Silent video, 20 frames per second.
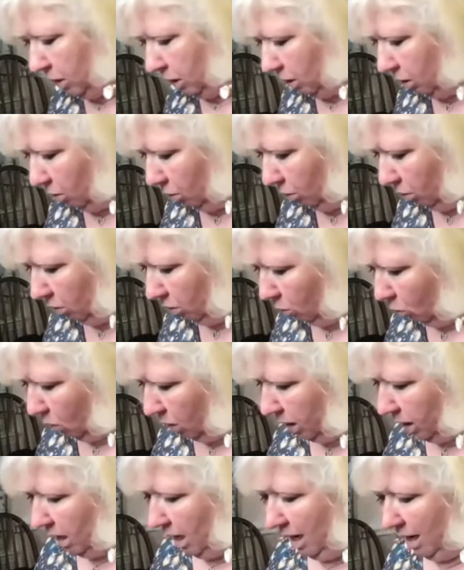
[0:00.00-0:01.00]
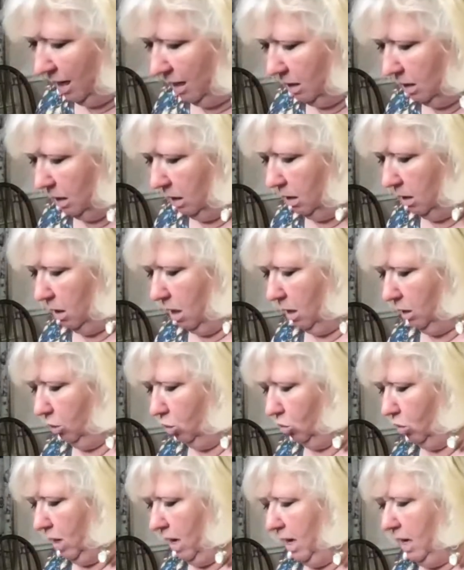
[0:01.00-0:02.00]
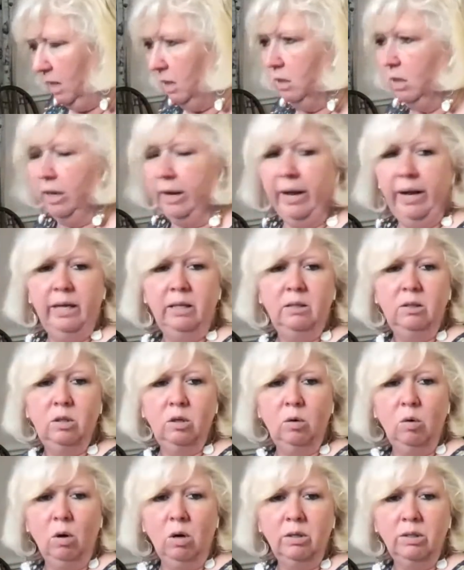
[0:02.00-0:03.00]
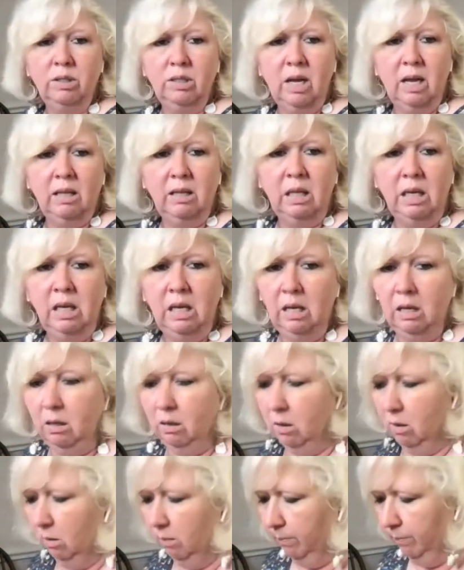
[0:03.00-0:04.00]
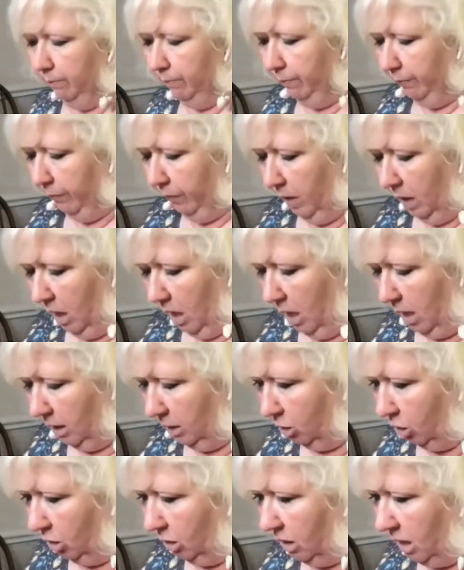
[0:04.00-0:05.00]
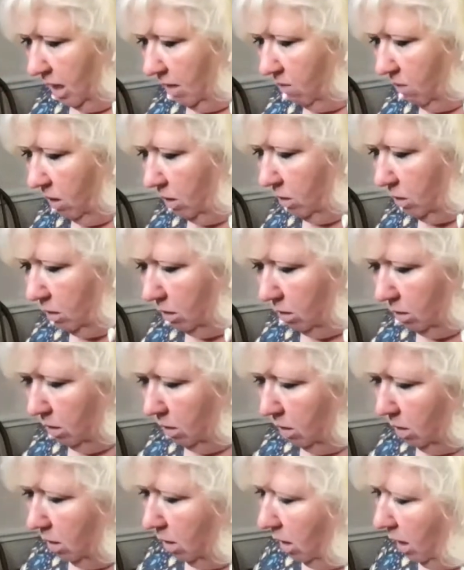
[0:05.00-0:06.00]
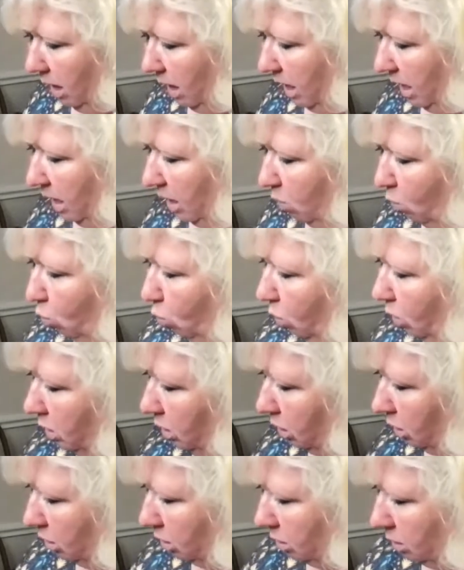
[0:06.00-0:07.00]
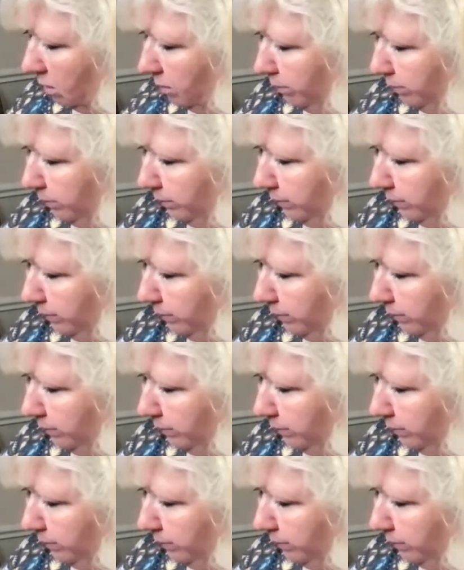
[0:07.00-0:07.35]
particular one, I did not drag the lines across at the end. I just gave it a wood look.